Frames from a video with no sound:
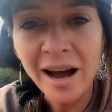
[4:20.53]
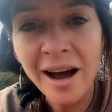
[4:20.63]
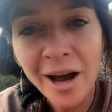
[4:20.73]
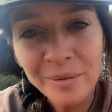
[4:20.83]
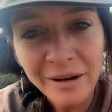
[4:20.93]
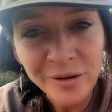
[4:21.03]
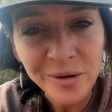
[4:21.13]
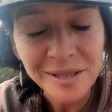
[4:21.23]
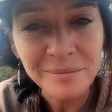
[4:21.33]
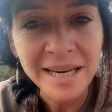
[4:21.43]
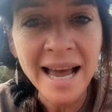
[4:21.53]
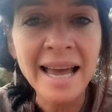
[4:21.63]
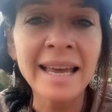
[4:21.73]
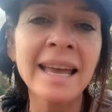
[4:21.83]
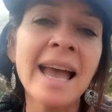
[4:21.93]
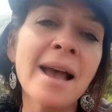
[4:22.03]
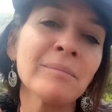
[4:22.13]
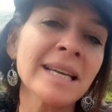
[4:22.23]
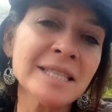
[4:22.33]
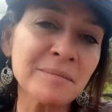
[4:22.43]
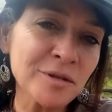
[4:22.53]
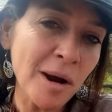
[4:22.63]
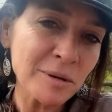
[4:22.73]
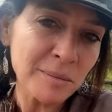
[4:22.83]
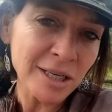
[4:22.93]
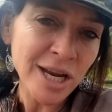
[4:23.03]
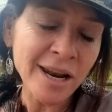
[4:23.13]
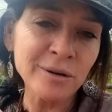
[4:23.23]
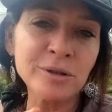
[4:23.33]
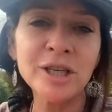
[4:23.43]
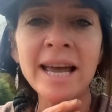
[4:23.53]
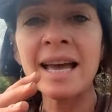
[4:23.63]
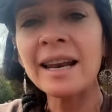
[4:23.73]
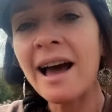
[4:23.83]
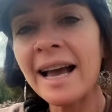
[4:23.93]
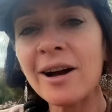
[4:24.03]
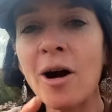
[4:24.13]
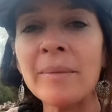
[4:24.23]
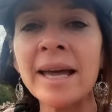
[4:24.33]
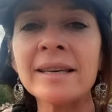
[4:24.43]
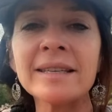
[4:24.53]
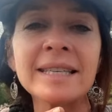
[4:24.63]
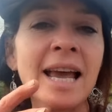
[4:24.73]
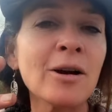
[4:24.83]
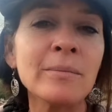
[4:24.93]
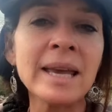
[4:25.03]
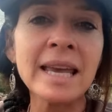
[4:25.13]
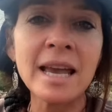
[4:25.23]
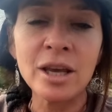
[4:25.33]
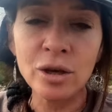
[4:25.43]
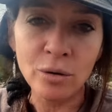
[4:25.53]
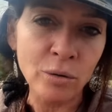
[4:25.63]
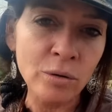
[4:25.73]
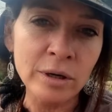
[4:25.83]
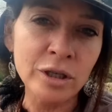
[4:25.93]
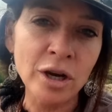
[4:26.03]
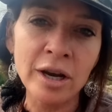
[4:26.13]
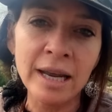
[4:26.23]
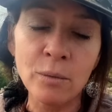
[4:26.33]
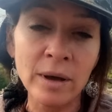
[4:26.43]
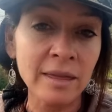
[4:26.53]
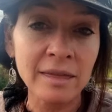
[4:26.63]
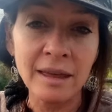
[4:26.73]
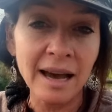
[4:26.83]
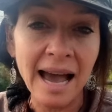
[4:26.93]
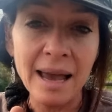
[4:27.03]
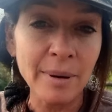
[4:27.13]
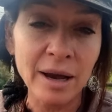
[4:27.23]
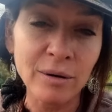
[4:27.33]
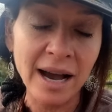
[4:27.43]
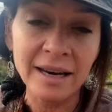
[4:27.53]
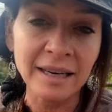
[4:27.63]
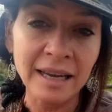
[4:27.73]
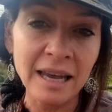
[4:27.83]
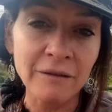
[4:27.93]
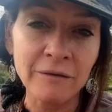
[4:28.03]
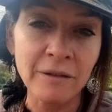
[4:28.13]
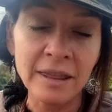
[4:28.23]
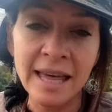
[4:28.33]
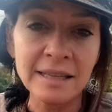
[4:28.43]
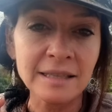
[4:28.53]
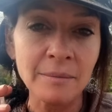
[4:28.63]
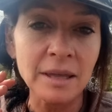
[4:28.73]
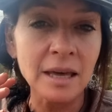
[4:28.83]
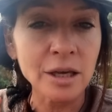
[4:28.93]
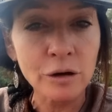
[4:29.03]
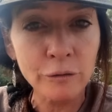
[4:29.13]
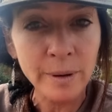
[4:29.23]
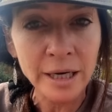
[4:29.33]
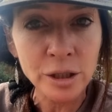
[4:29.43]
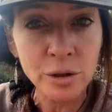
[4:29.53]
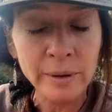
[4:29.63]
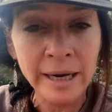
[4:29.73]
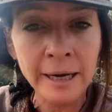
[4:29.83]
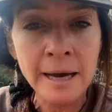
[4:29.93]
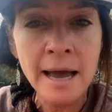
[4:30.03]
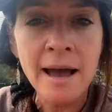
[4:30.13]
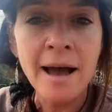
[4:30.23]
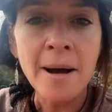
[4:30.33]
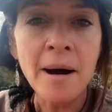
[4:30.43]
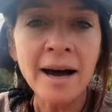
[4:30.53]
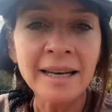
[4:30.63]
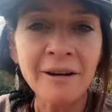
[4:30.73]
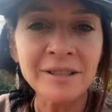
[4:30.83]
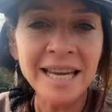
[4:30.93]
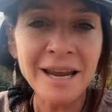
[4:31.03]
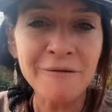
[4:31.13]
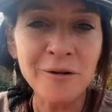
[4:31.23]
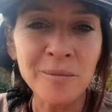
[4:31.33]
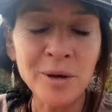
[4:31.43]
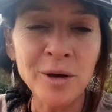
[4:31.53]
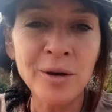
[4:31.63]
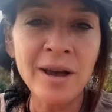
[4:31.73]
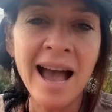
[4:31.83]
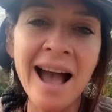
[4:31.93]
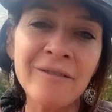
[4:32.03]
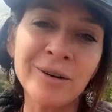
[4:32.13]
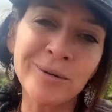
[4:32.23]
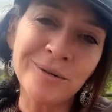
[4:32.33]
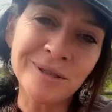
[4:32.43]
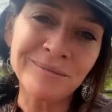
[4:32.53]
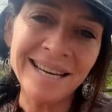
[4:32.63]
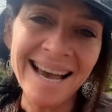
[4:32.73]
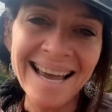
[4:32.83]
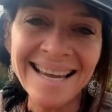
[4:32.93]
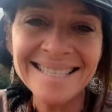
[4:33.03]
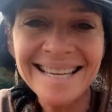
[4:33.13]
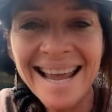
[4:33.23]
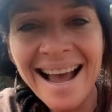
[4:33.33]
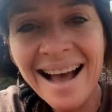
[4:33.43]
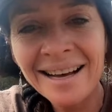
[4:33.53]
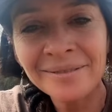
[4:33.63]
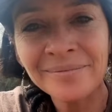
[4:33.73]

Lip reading: I hope you have an awesome day. Please subscribe to my channel, share, like, comment. Tell me your journey with hay bale gardening if that's something that you've been doing. I'd love to hear from you. Have an awesome day. See ya.